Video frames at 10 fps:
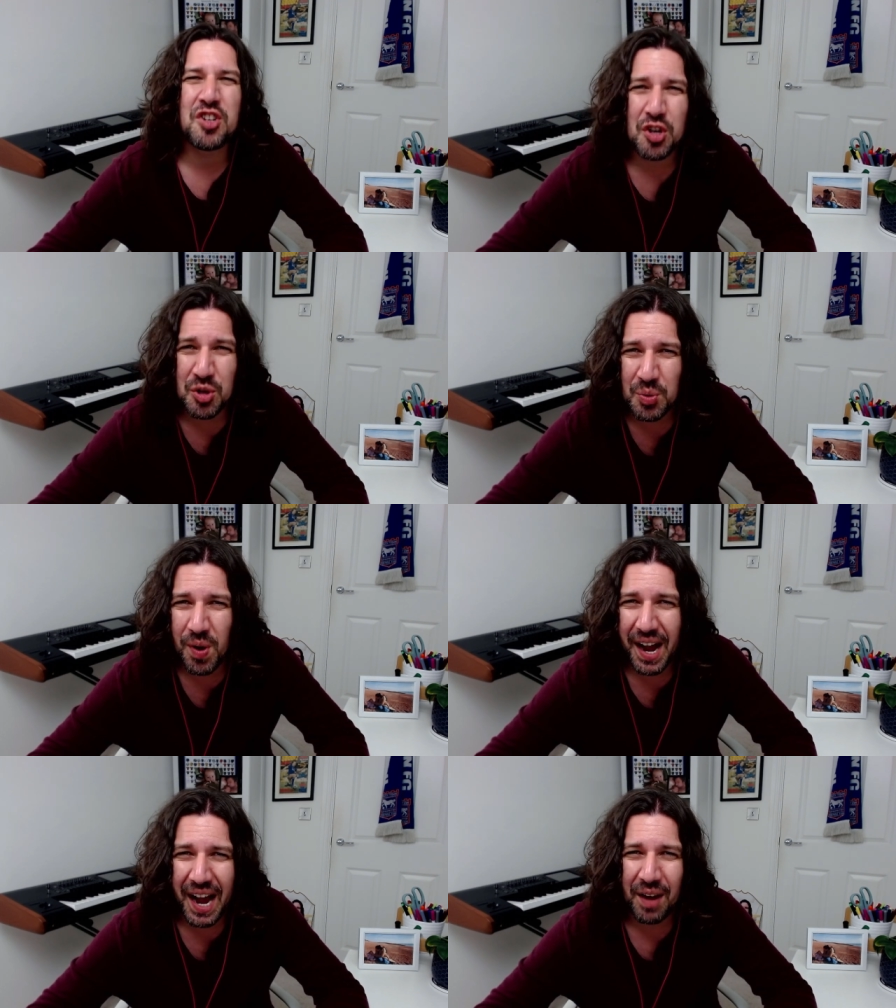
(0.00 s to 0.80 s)

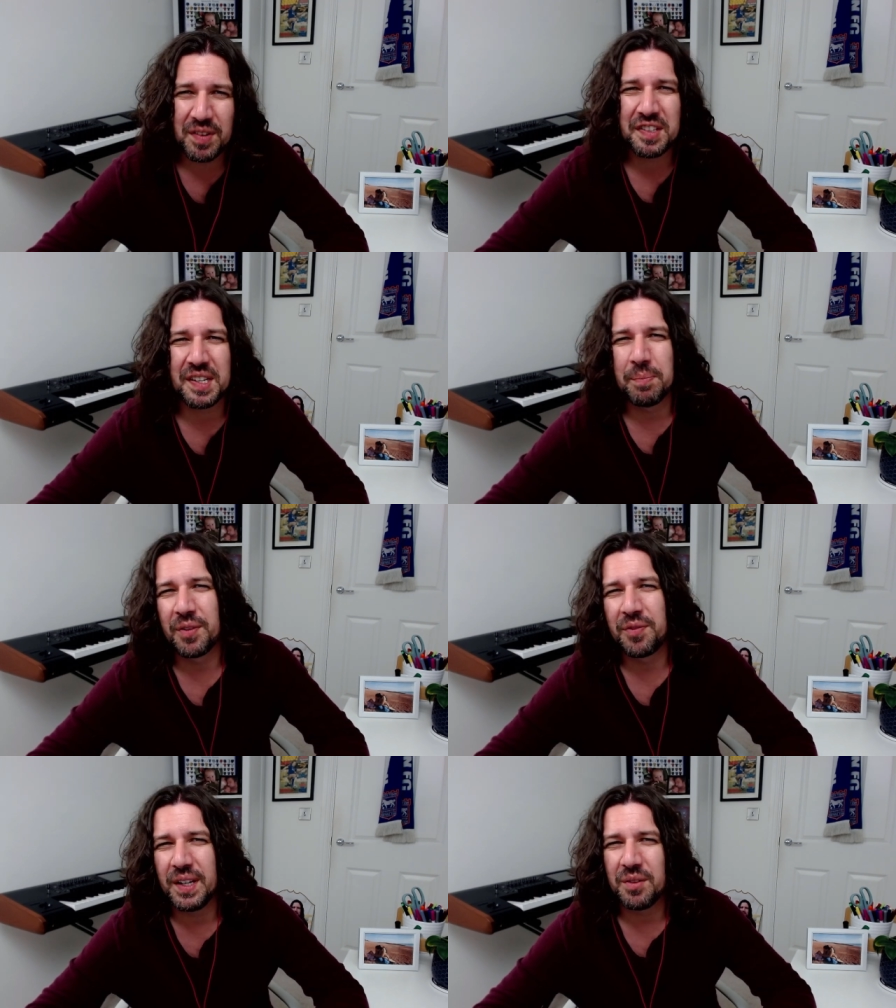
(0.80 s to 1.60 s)
do have
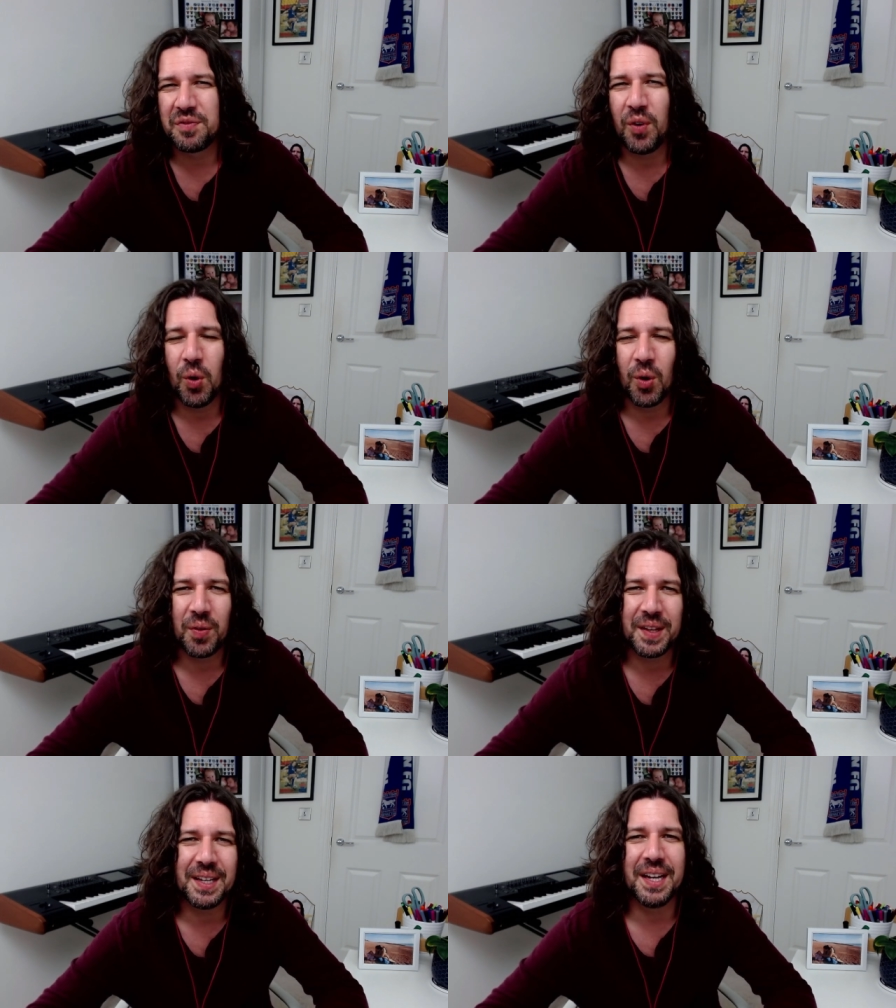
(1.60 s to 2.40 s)
sympathy
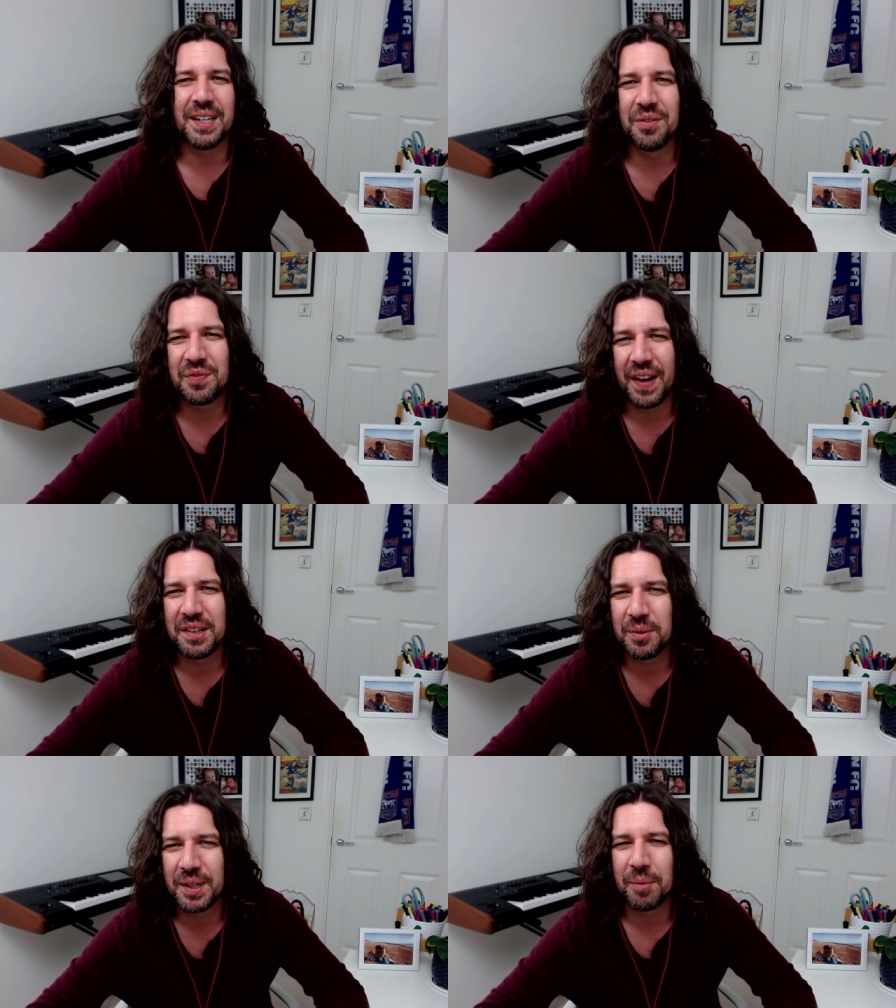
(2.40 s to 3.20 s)
for the England
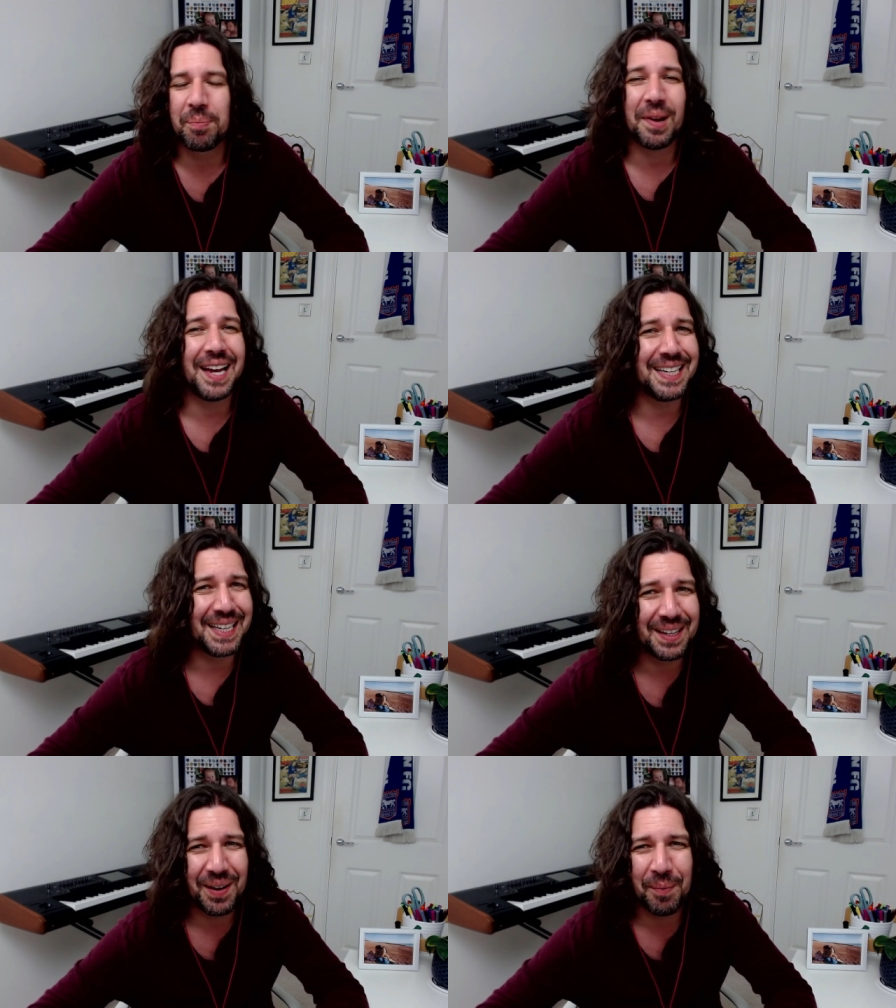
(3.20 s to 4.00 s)
fans who are
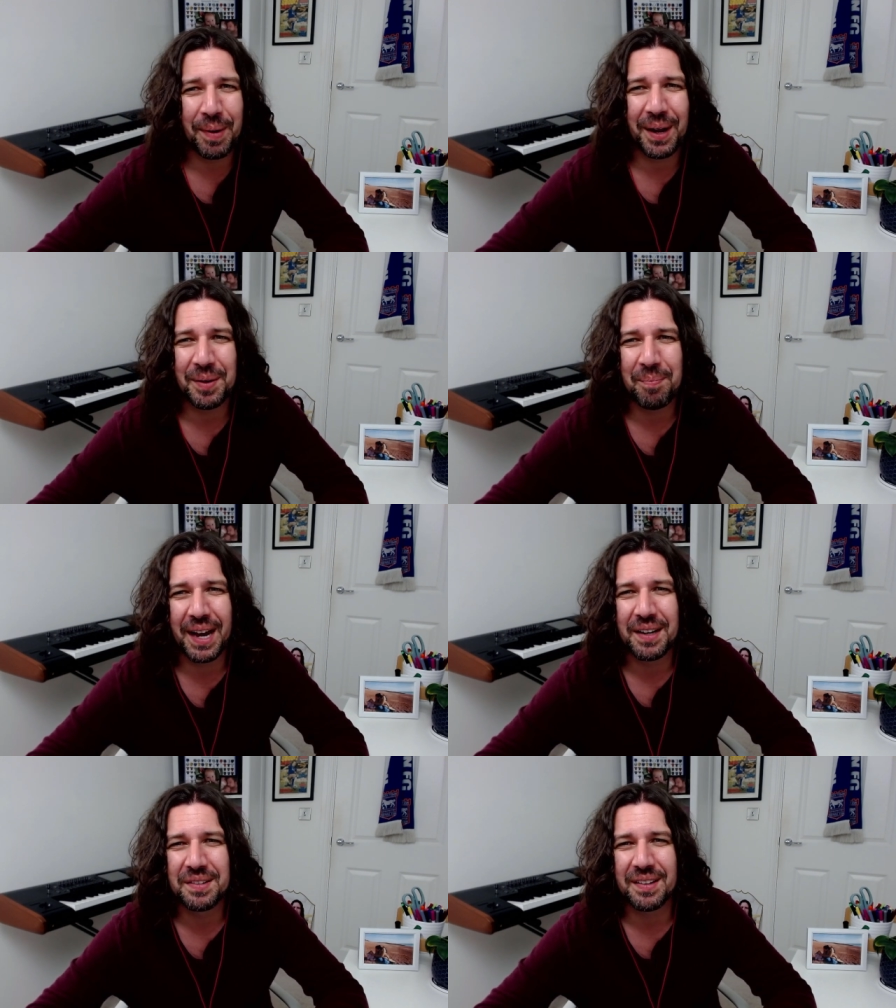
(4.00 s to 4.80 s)
complaining about the
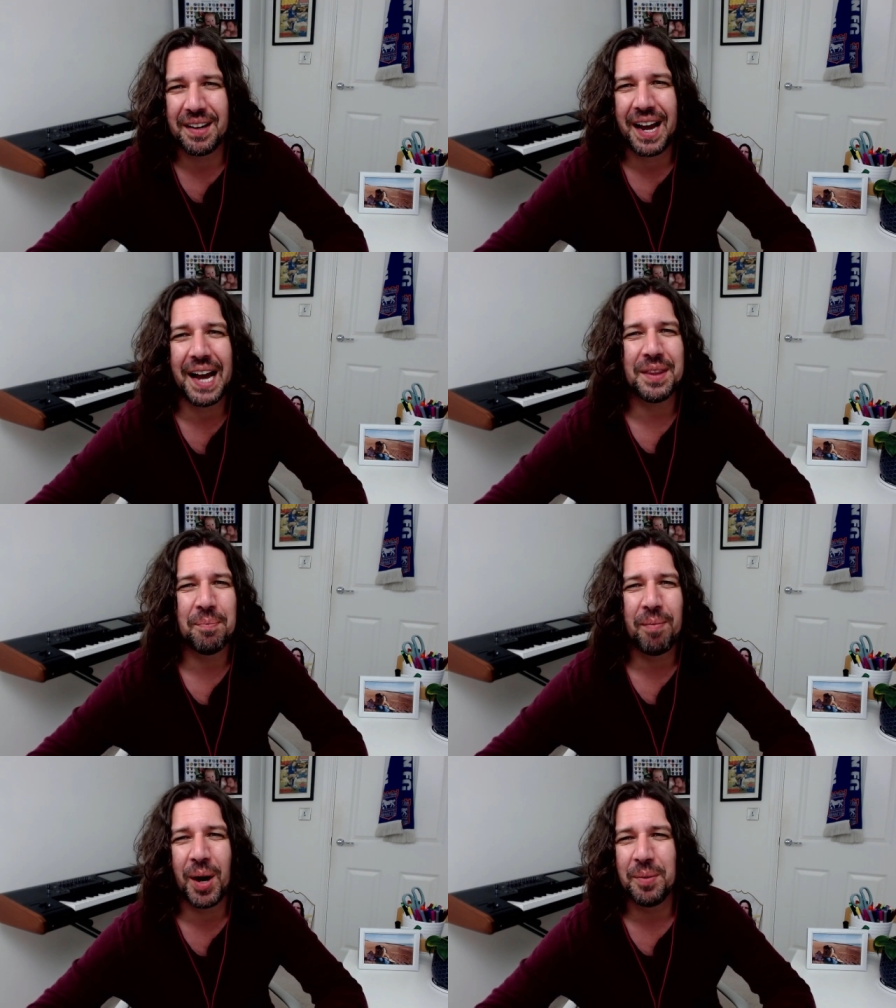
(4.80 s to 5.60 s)
manager at the
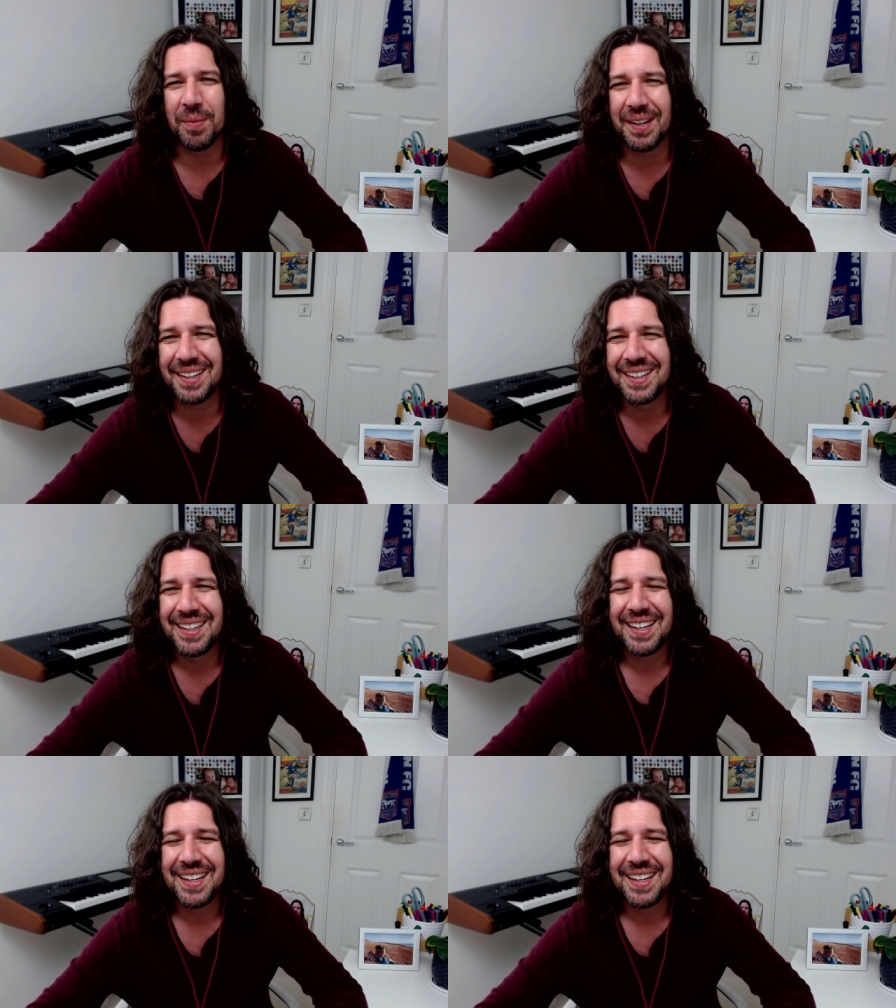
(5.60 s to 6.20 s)
moment.